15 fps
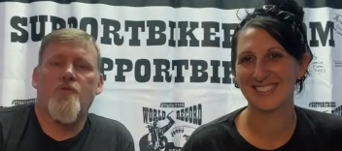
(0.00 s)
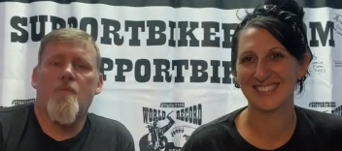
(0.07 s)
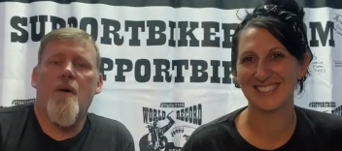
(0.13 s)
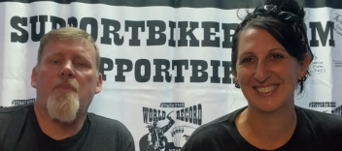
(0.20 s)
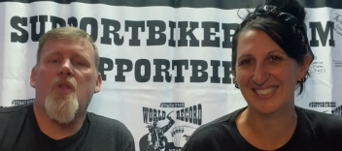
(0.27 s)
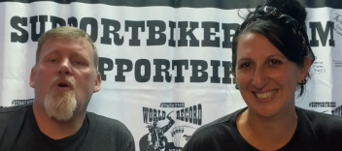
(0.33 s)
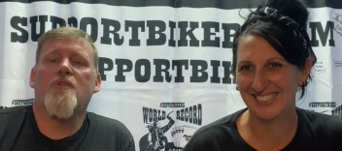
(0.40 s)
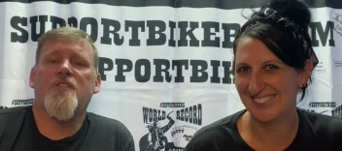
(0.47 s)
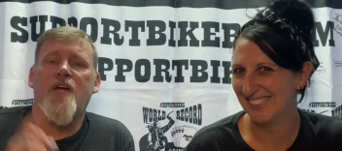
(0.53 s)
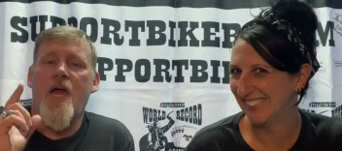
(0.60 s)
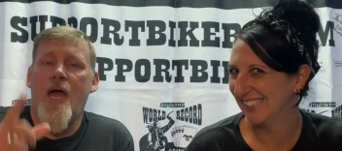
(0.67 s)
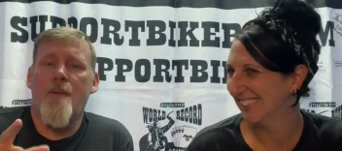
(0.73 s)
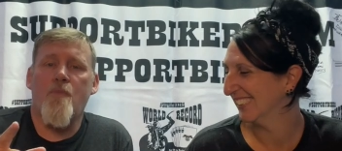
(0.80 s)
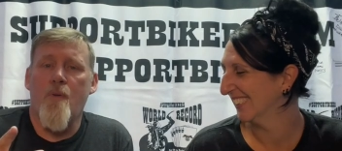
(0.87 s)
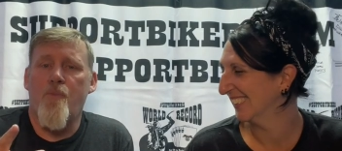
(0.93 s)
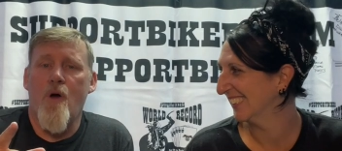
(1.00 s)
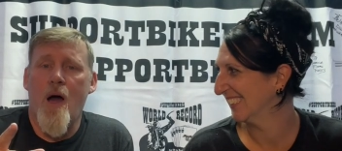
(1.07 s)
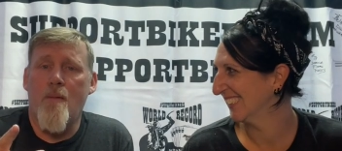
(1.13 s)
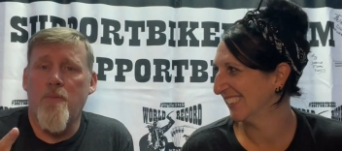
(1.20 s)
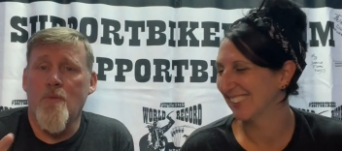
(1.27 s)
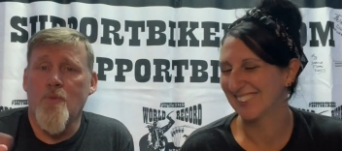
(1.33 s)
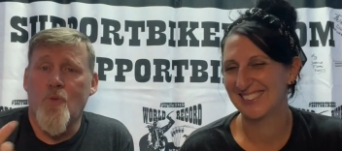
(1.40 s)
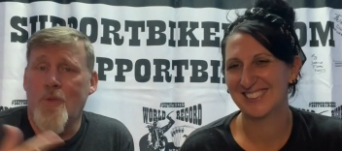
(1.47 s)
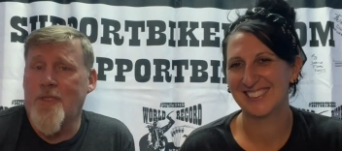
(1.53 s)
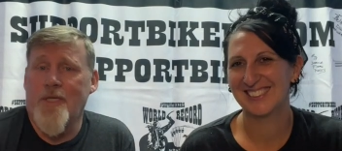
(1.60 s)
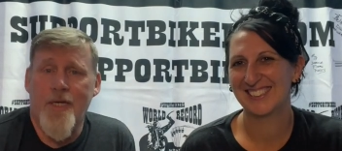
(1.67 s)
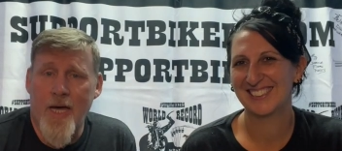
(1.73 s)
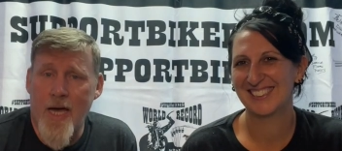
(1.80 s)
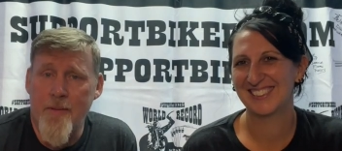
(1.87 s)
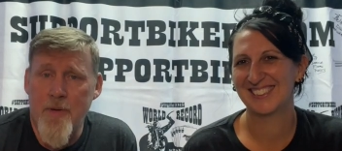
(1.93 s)
Speaker 1: Remember those camera problems we
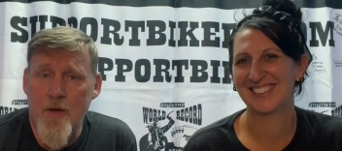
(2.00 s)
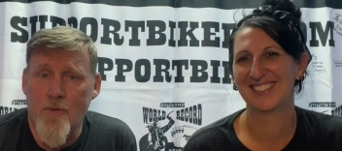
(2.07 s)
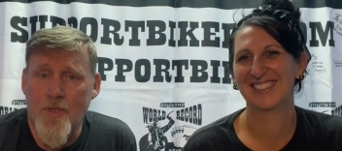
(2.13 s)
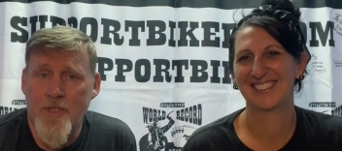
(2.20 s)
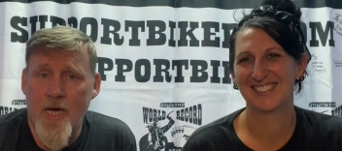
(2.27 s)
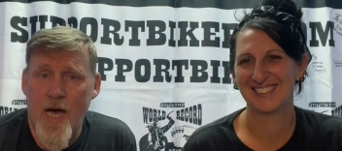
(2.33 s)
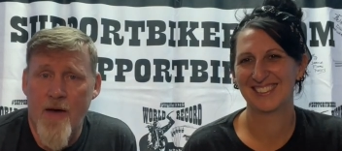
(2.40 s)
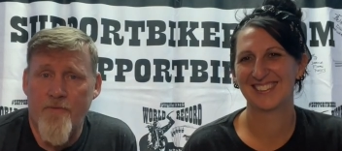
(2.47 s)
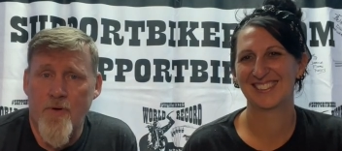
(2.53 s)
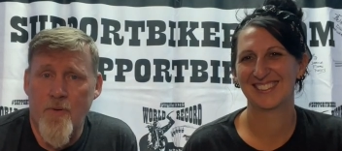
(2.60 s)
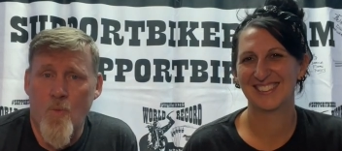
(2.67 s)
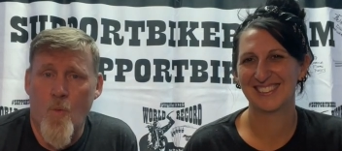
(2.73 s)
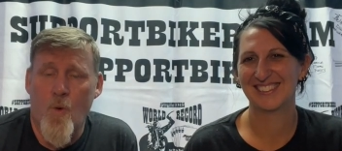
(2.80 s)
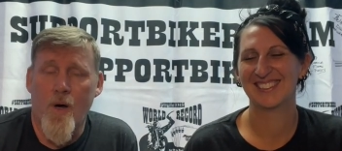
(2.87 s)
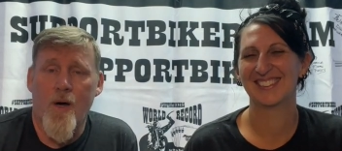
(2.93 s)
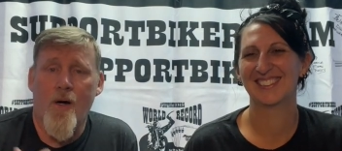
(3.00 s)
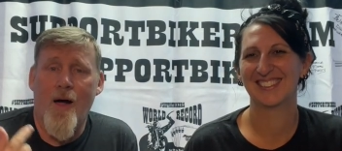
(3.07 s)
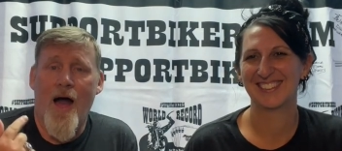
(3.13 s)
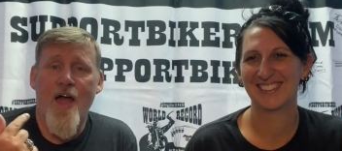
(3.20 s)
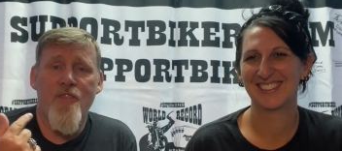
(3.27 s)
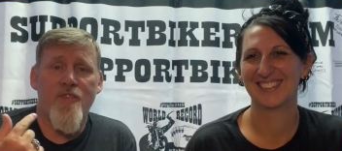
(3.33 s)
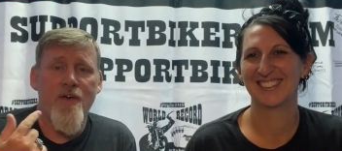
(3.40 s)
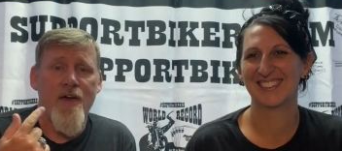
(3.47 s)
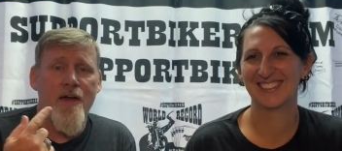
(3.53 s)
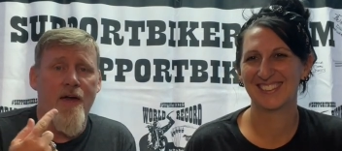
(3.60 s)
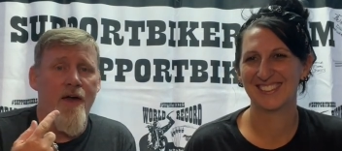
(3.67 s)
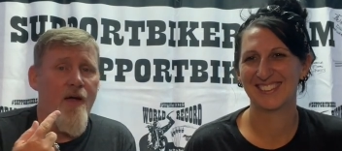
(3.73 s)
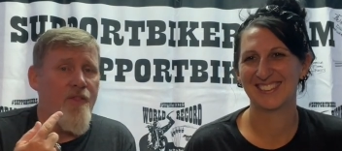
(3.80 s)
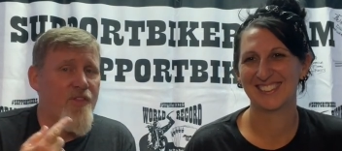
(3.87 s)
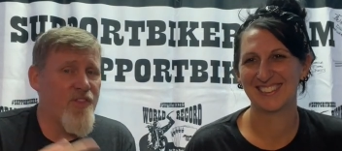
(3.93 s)
said Amy was having? Well, I
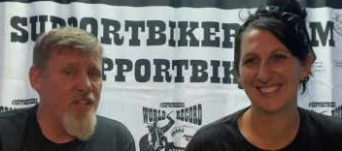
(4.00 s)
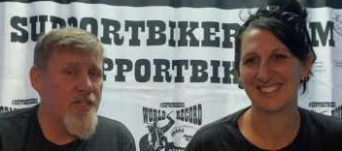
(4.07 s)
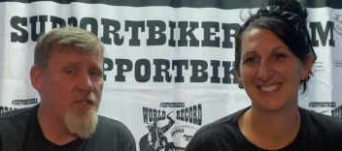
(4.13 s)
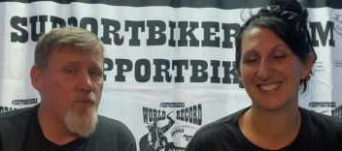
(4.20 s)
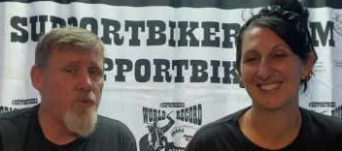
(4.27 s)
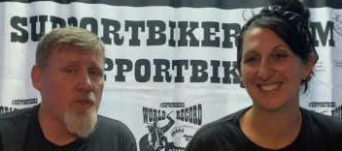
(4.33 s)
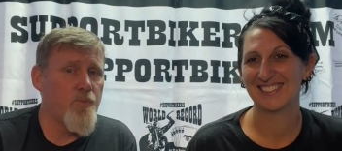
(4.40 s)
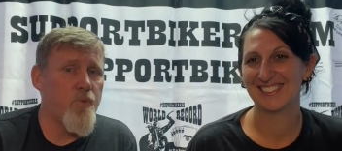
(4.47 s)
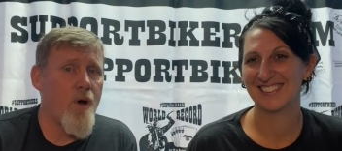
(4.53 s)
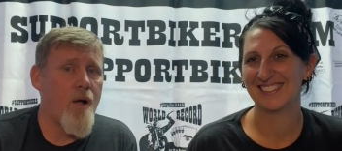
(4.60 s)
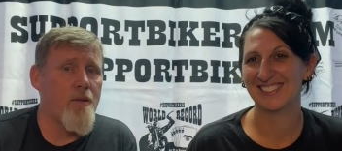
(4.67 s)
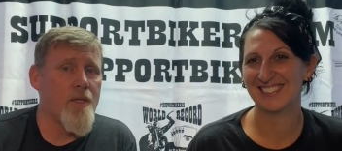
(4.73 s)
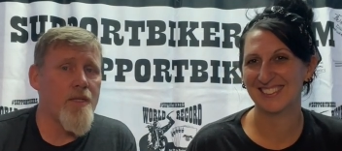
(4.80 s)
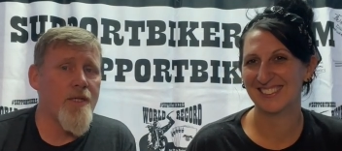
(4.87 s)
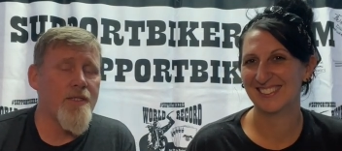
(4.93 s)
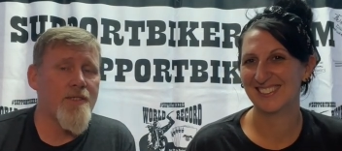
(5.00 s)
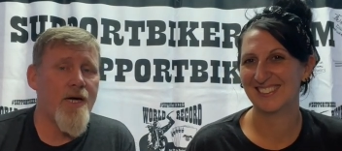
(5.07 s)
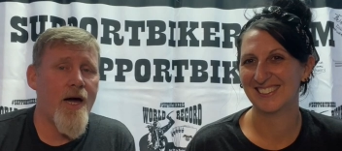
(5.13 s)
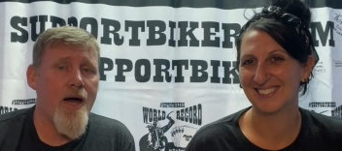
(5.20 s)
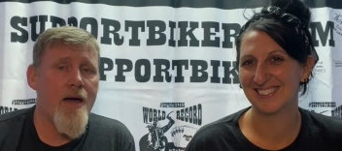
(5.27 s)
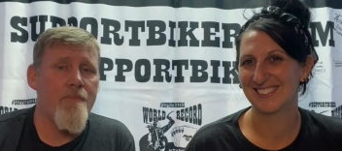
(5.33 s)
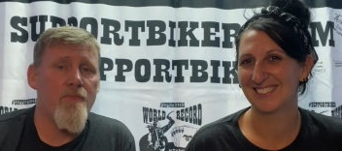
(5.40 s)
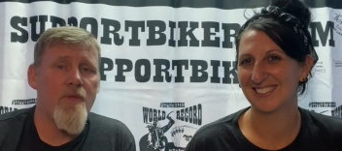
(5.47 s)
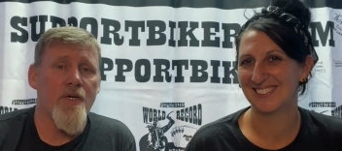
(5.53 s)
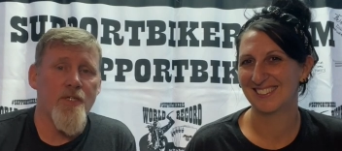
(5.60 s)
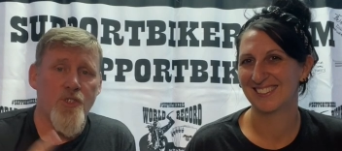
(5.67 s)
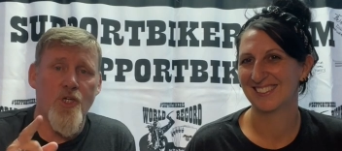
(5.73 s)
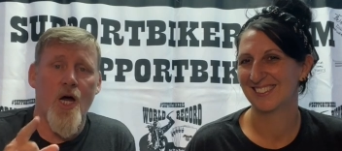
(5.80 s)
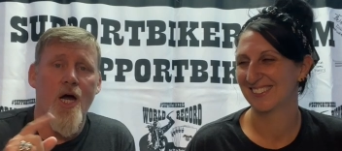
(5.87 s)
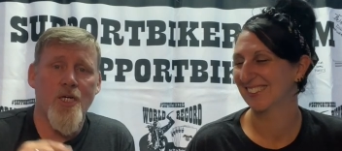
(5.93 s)
think this was probably the time that
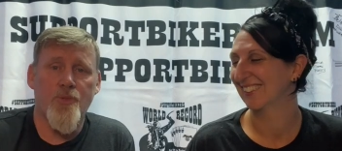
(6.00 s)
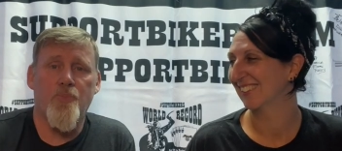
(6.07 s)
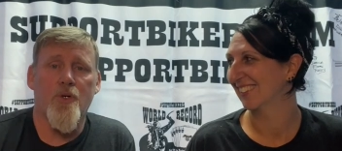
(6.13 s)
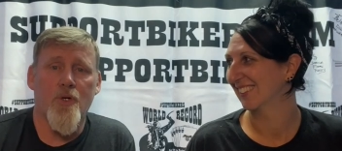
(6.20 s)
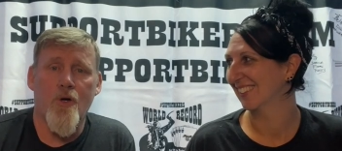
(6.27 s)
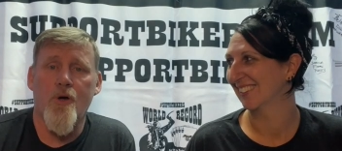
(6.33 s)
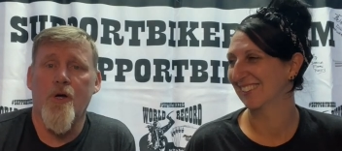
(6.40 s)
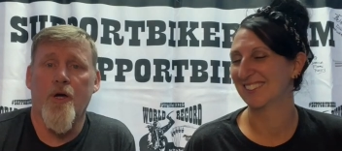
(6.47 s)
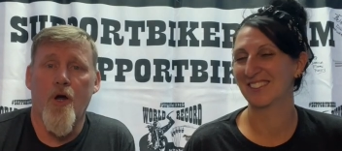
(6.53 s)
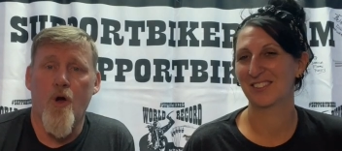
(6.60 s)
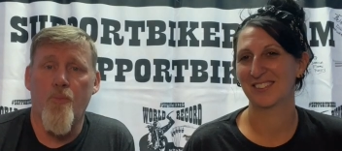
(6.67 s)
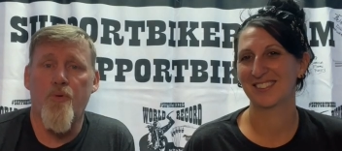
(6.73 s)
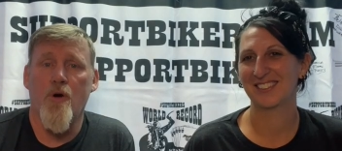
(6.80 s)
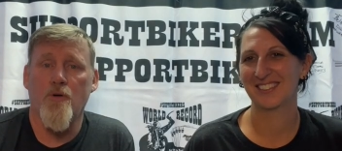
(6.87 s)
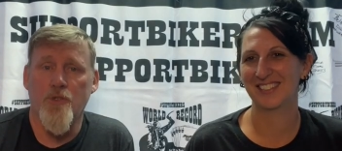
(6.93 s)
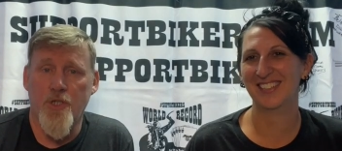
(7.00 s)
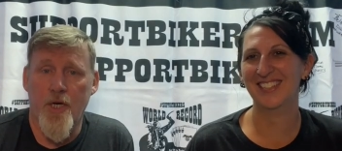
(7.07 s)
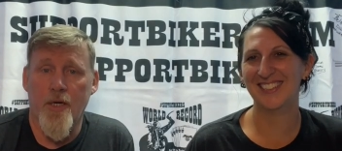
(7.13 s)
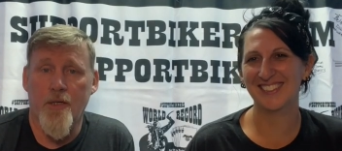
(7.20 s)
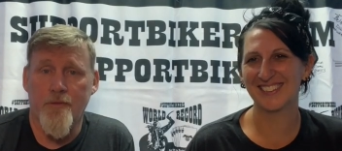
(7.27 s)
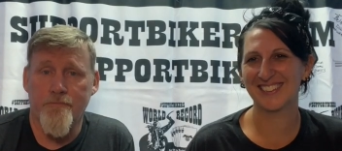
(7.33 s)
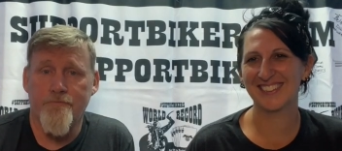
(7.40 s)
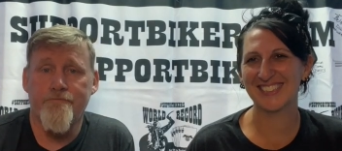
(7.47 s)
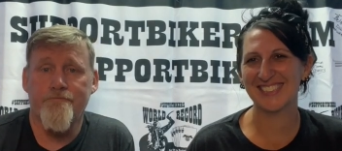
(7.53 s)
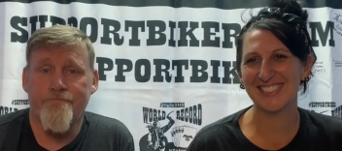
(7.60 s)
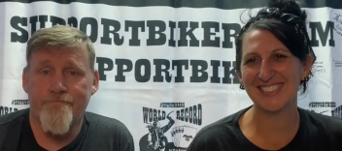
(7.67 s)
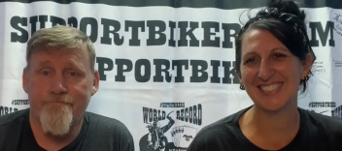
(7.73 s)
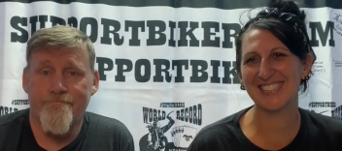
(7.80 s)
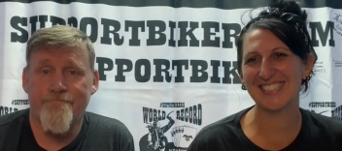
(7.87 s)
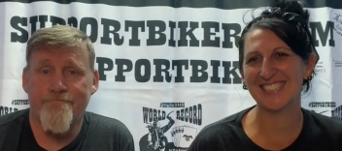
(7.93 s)
Josh put her in GoPro
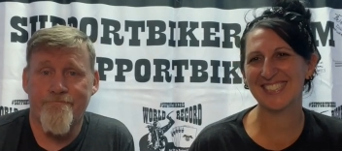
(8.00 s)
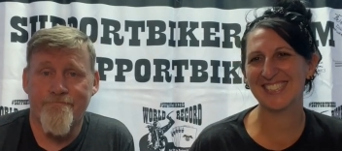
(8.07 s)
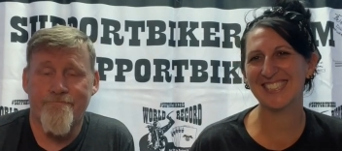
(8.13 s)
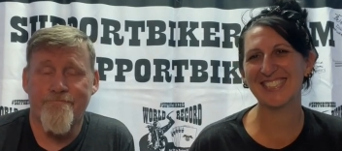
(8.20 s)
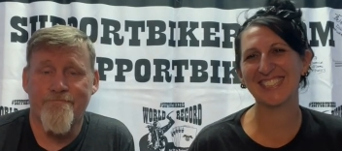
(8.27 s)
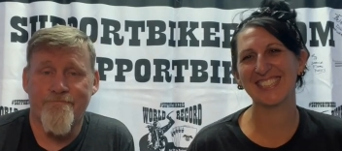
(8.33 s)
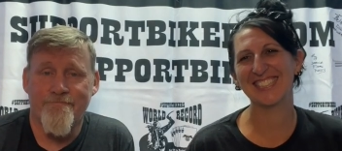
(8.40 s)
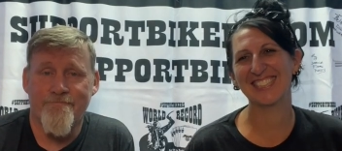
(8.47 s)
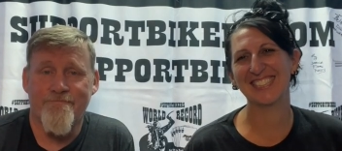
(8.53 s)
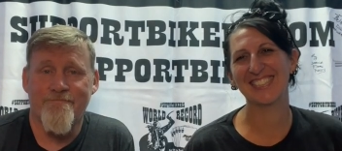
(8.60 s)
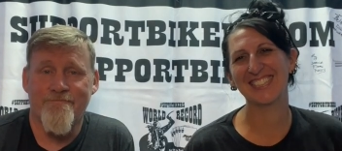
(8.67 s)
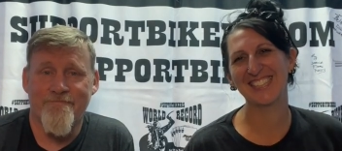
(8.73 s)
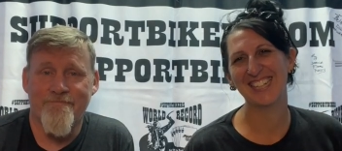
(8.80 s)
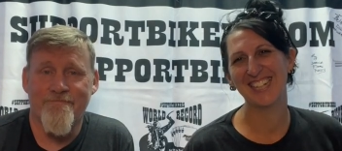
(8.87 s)
jail.